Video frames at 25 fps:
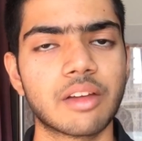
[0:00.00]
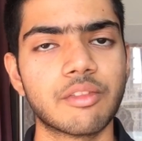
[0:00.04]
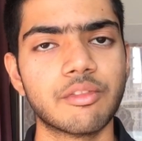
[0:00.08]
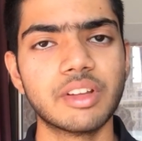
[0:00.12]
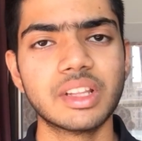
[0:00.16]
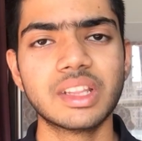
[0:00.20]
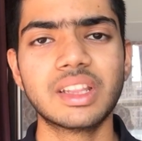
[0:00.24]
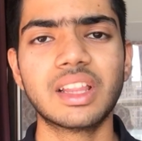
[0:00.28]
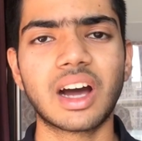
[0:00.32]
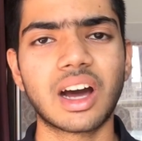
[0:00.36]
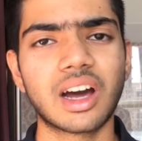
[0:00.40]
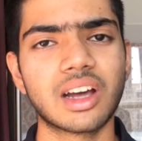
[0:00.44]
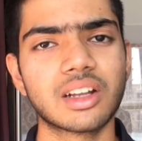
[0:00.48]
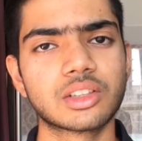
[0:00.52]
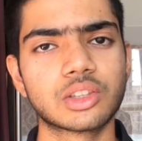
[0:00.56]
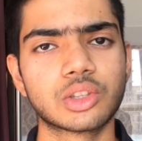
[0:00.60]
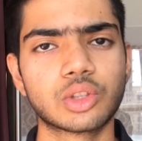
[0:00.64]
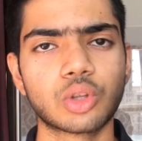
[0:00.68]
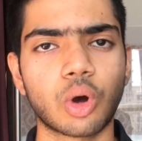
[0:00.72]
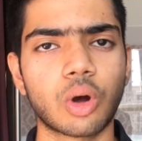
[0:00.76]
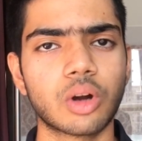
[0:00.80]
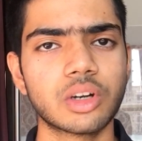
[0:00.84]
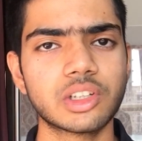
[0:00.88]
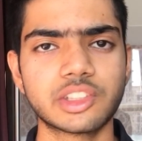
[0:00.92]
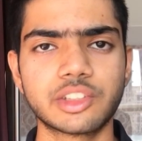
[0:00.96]
With our
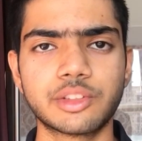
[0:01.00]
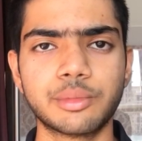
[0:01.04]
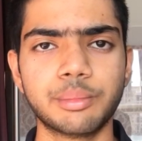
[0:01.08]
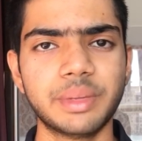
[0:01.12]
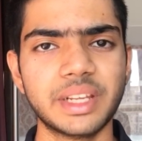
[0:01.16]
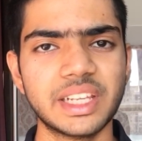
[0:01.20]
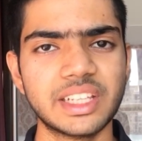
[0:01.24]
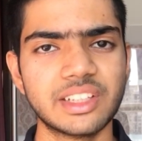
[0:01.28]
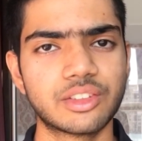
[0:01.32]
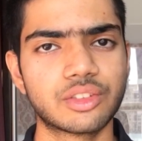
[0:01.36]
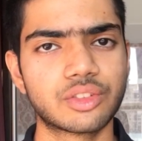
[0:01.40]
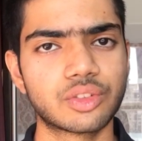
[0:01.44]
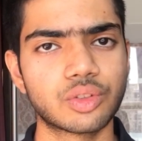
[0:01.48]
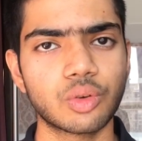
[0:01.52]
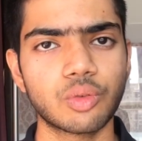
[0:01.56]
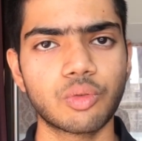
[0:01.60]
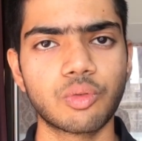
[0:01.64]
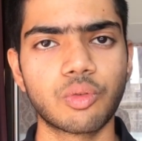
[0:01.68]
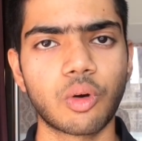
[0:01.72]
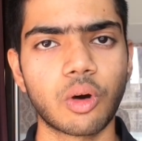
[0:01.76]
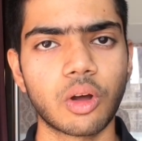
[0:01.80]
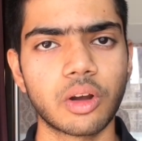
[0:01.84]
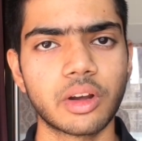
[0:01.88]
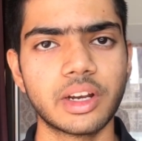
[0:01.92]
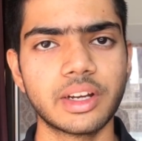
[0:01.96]
thoughts being so
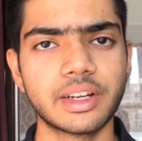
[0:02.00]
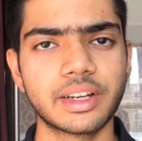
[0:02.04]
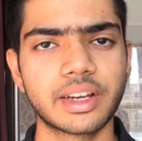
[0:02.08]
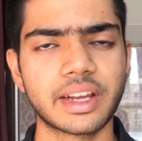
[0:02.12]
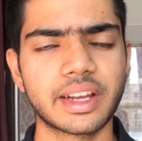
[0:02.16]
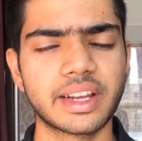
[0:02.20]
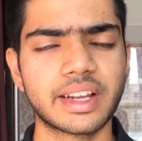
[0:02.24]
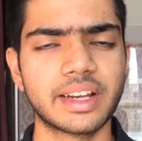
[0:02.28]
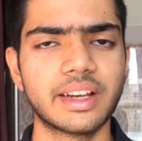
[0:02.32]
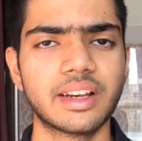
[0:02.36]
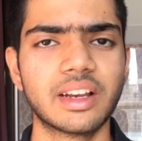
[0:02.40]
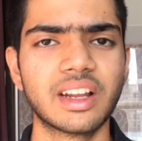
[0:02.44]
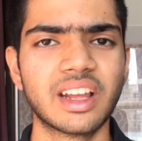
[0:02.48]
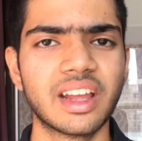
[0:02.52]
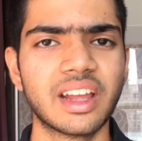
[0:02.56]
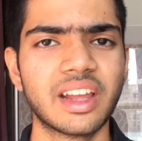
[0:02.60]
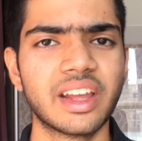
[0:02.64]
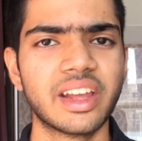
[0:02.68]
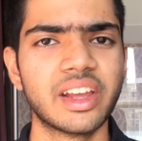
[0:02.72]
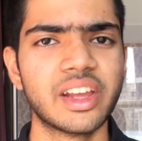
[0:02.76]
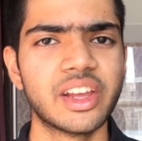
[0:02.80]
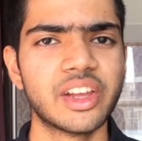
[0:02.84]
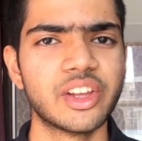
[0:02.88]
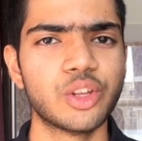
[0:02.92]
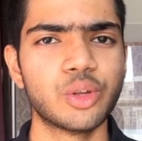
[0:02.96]
volatile,
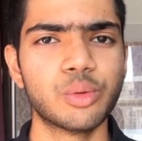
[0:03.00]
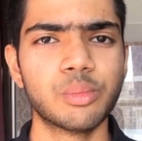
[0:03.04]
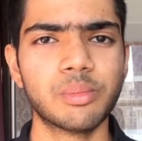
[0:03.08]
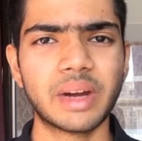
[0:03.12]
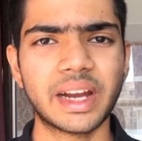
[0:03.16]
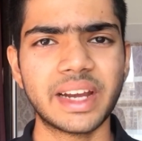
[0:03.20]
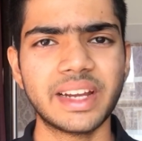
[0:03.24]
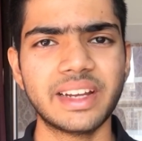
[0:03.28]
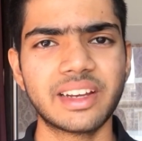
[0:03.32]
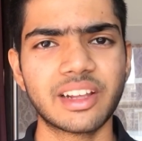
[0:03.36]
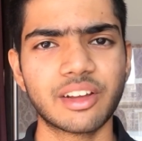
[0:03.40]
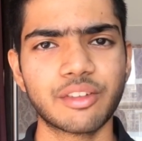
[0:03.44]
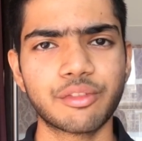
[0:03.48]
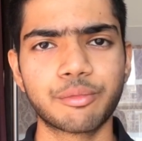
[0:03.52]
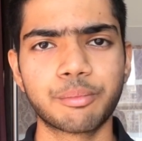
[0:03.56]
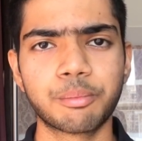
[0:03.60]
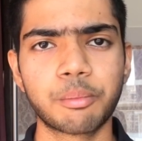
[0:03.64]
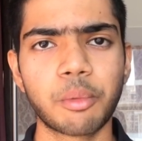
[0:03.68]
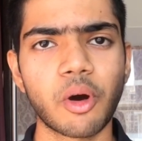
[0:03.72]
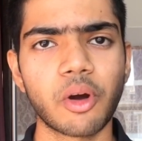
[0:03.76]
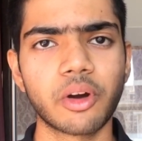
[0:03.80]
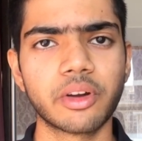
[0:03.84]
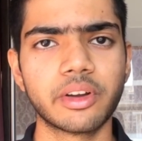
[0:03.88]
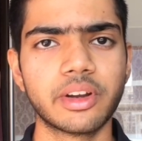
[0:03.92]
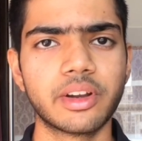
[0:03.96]
you might have
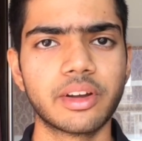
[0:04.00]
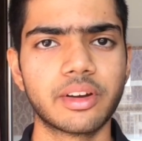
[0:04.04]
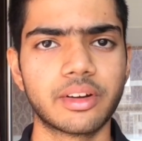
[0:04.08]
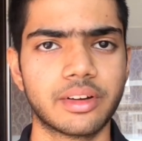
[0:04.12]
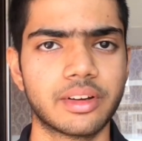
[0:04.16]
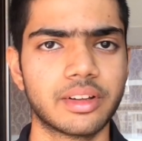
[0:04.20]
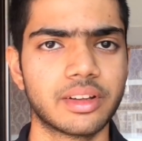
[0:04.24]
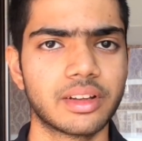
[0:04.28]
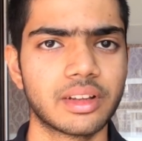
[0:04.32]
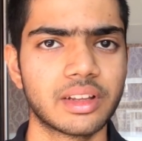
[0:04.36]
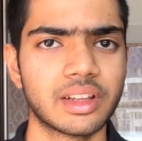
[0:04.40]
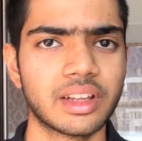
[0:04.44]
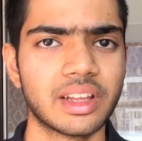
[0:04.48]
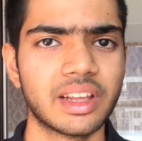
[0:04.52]
pondered,